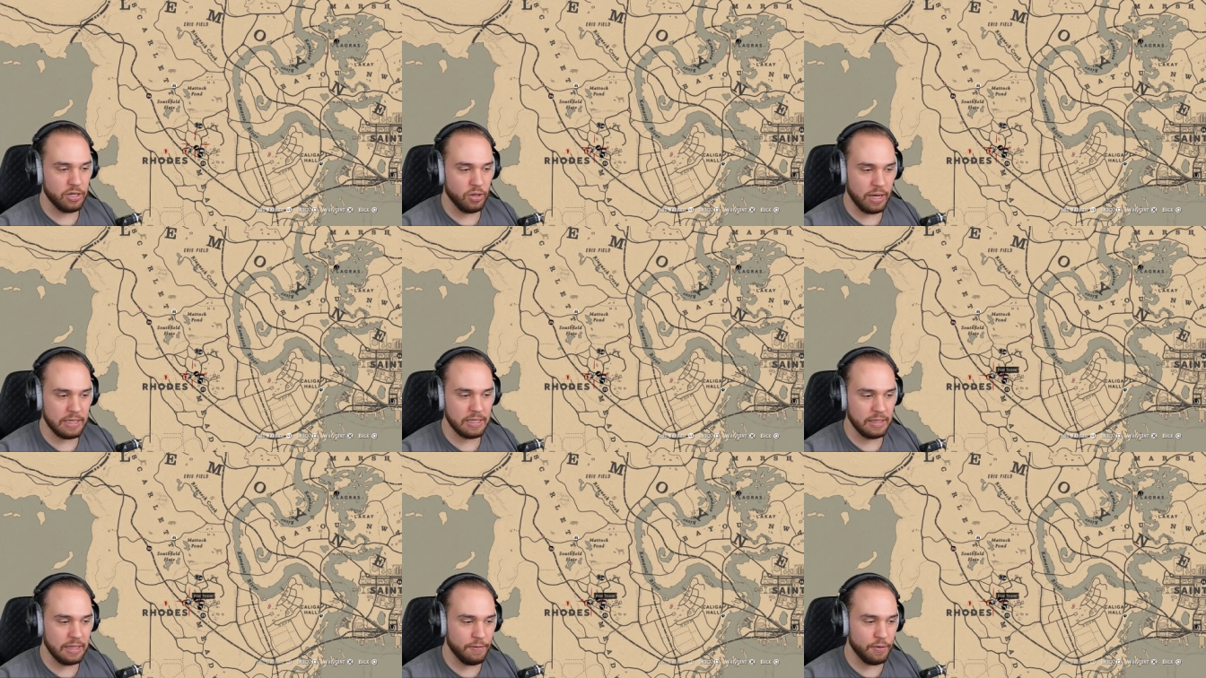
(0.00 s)
You'll get
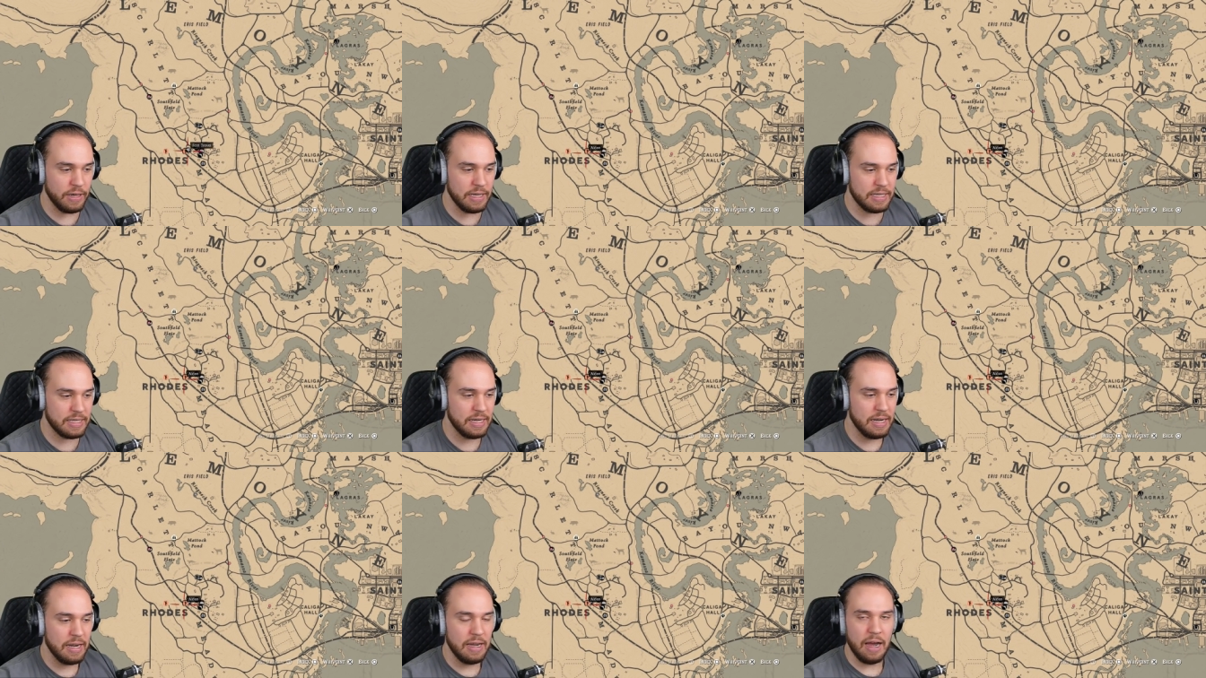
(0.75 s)
deliveries,
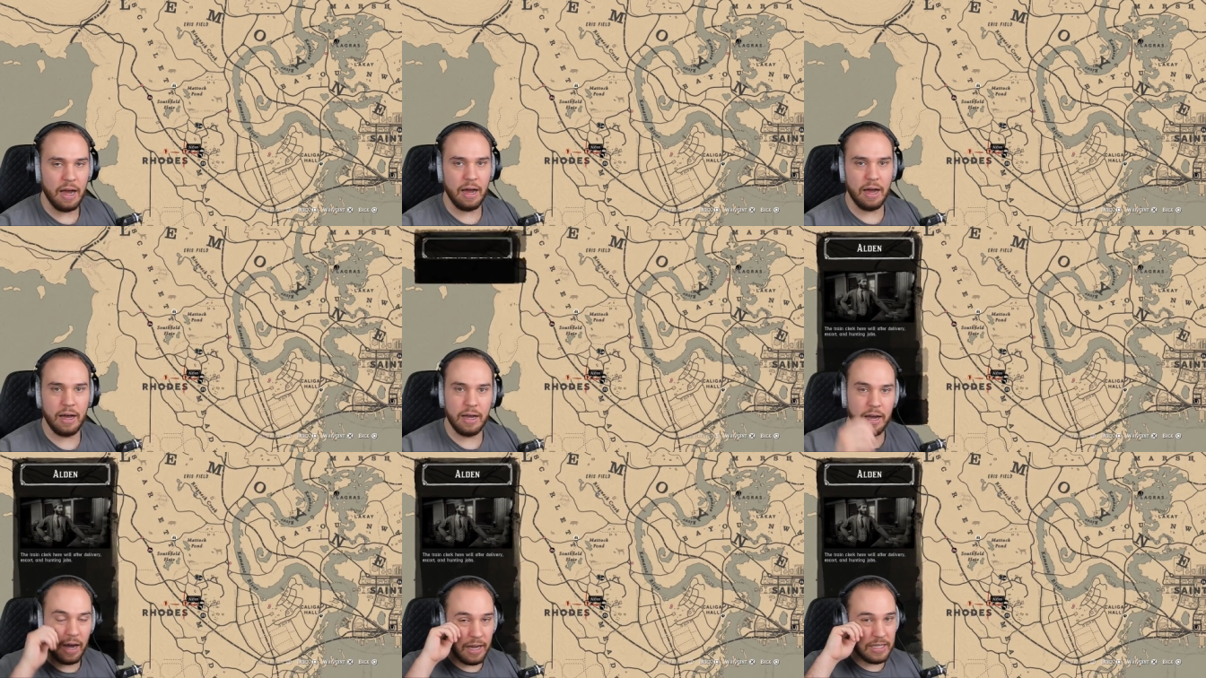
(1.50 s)

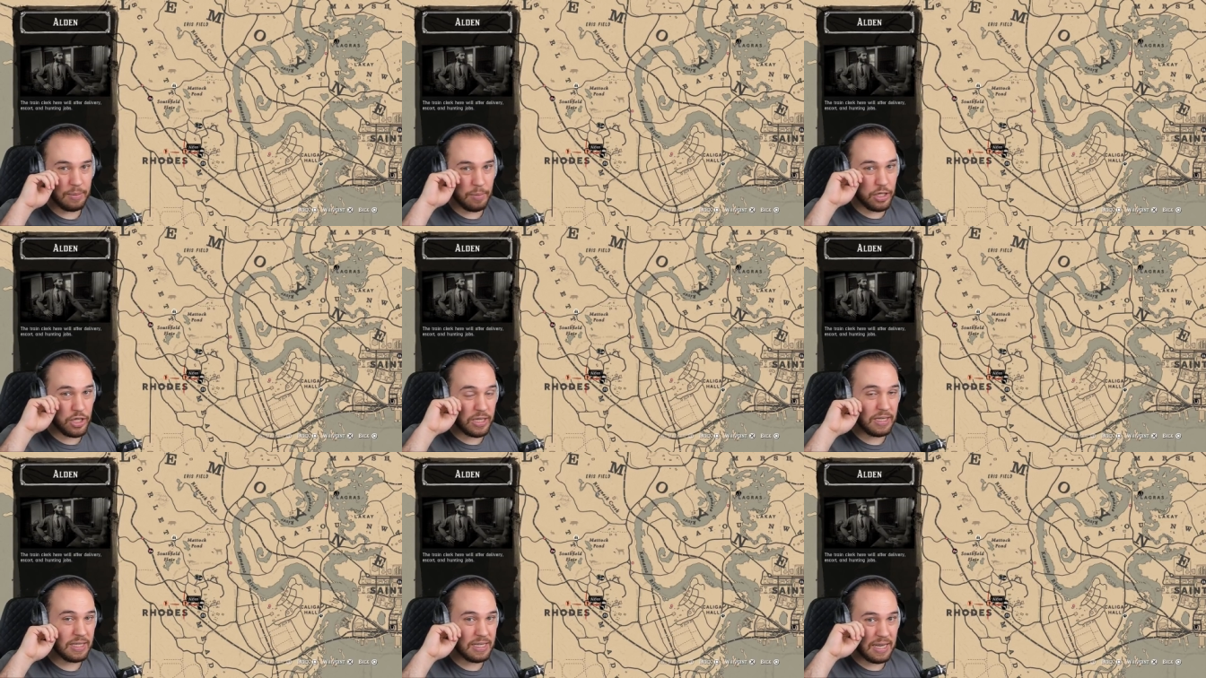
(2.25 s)
uh, hunting
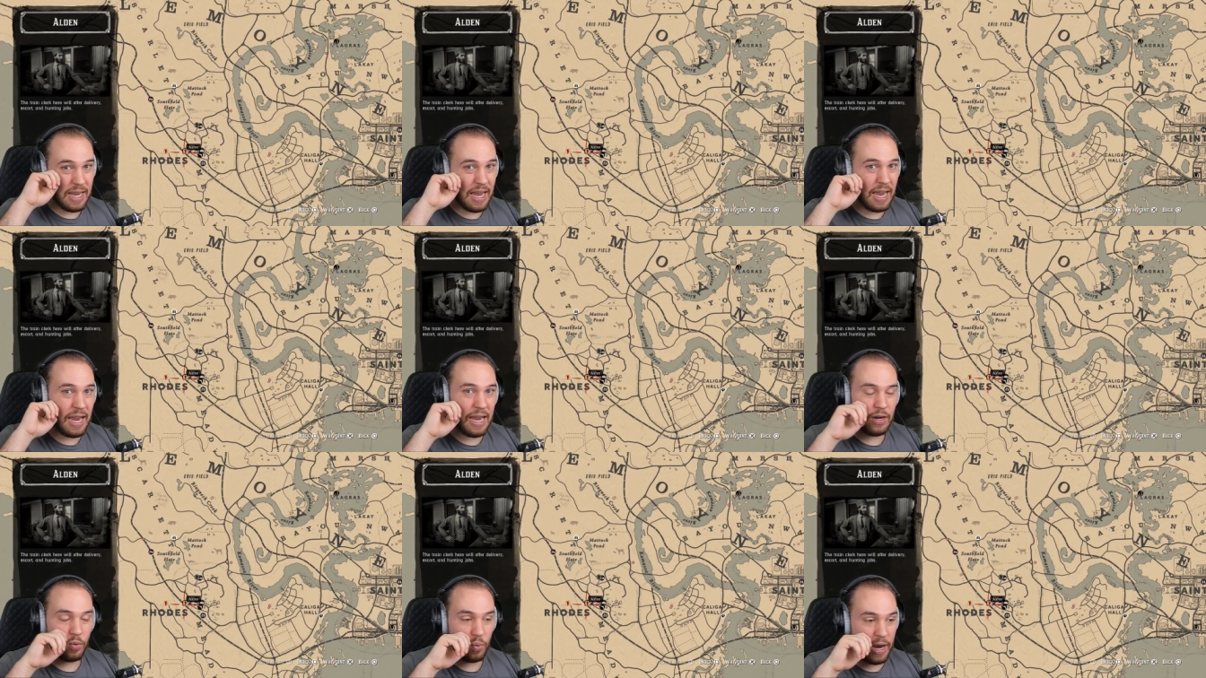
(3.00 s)
missions,
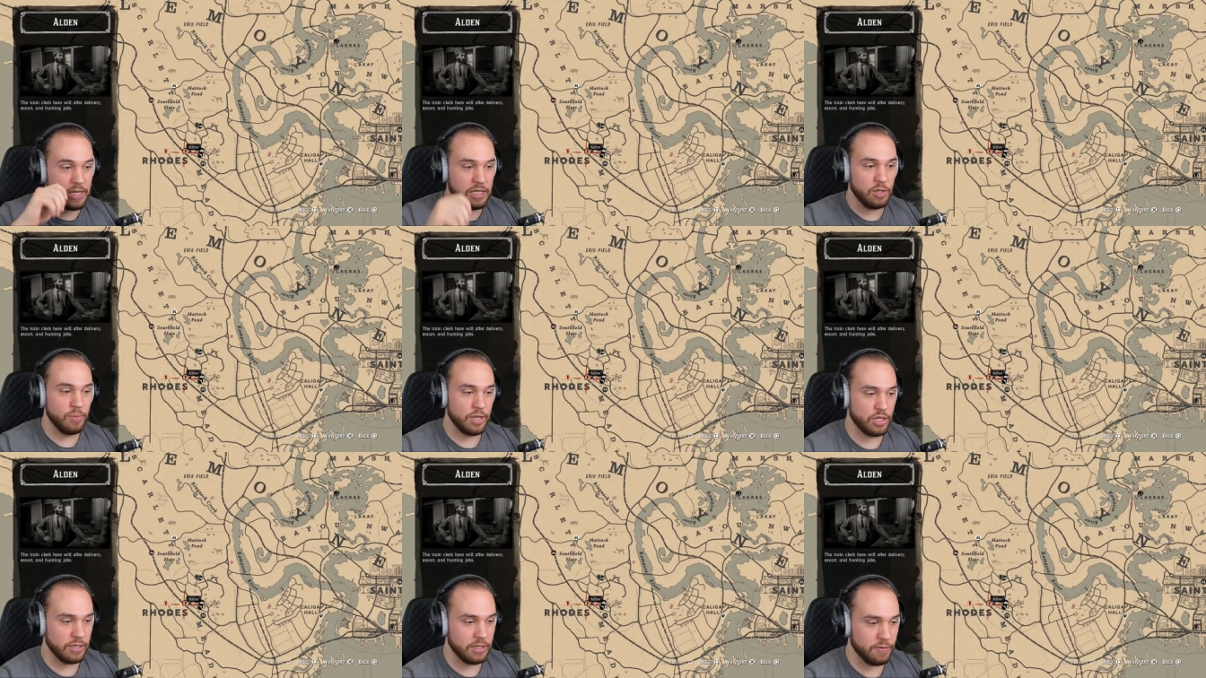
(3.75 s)
and rescue
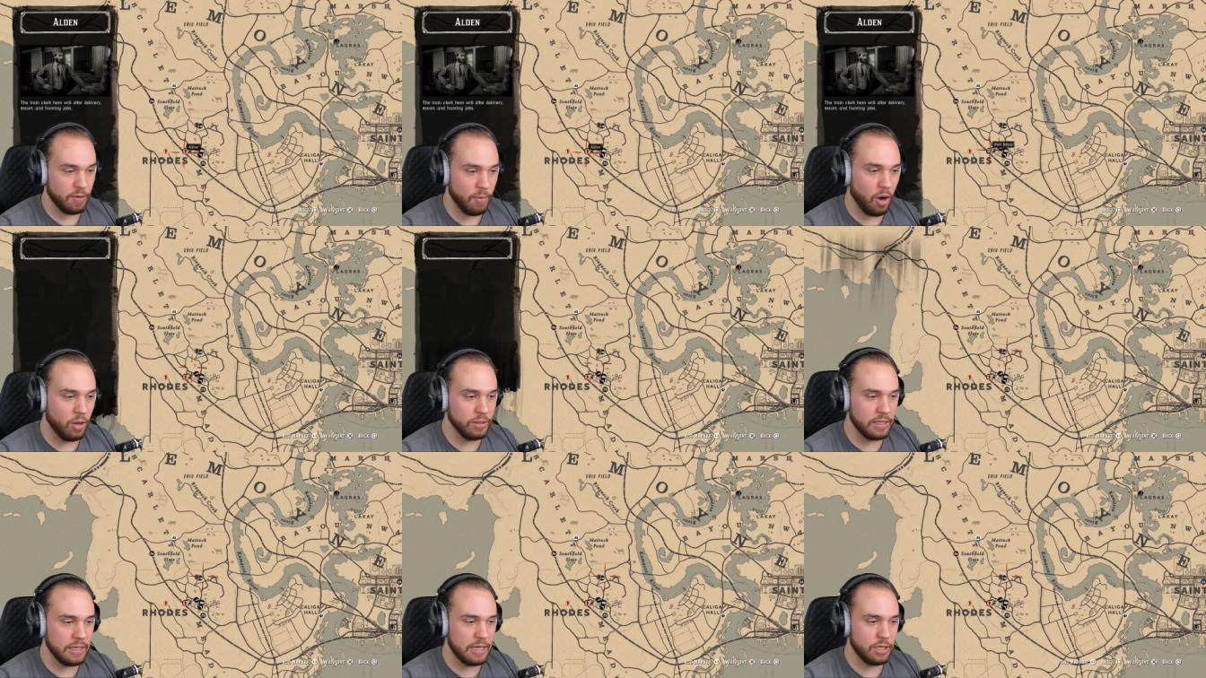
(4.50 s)
missions from
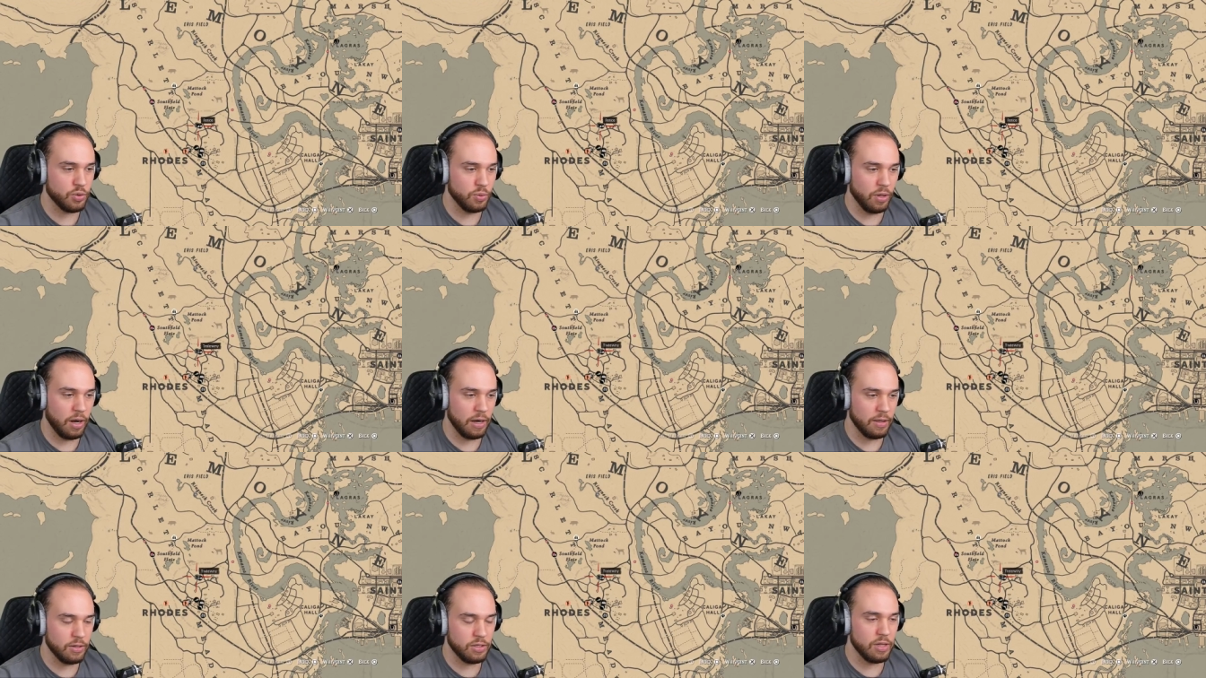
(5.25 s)
Alden and Trulani.
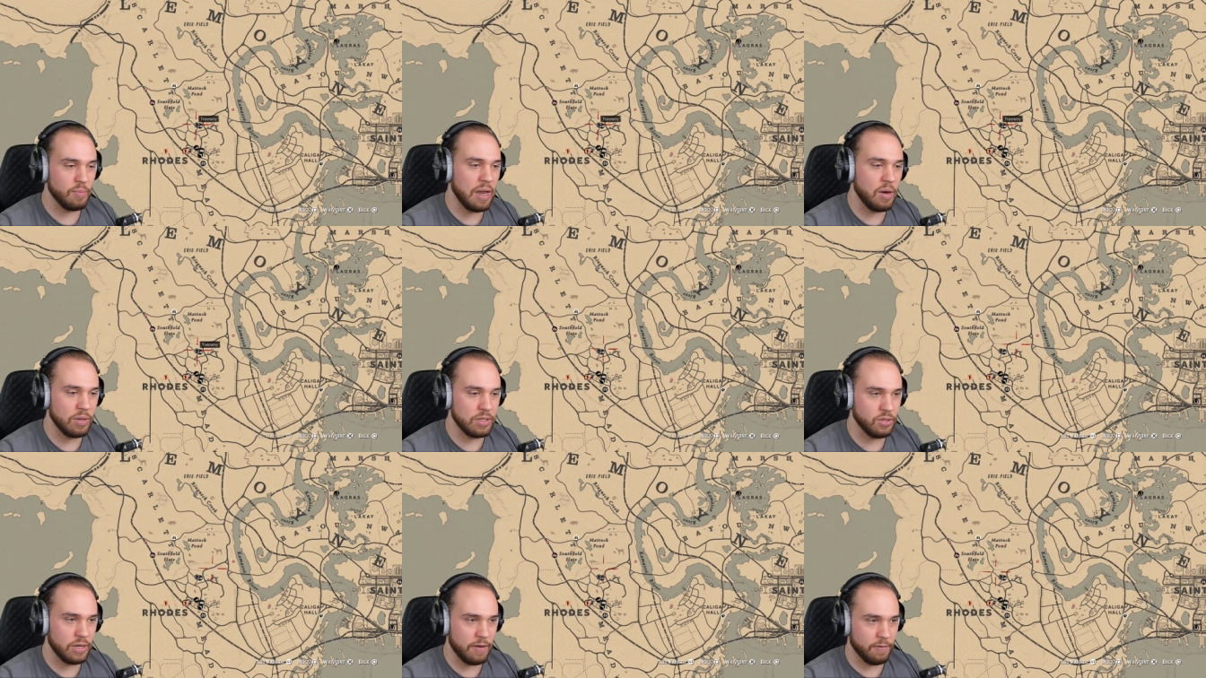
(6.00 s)
Those are the main ones
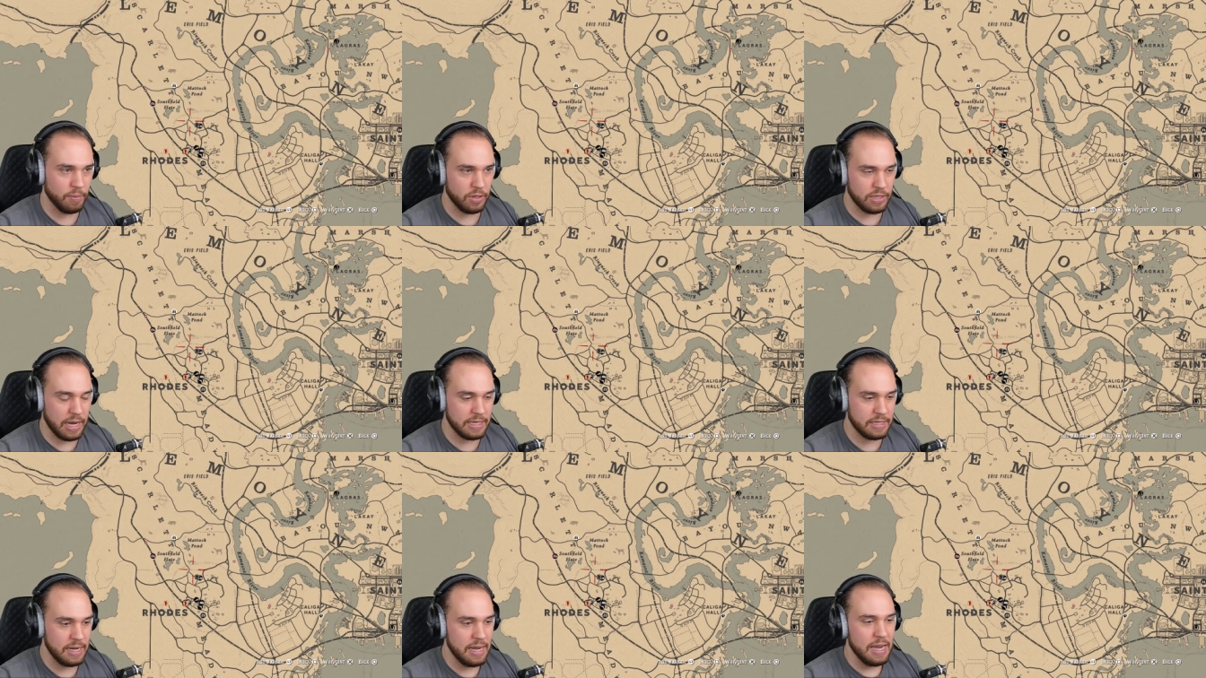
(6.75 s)
you'll get from those guys.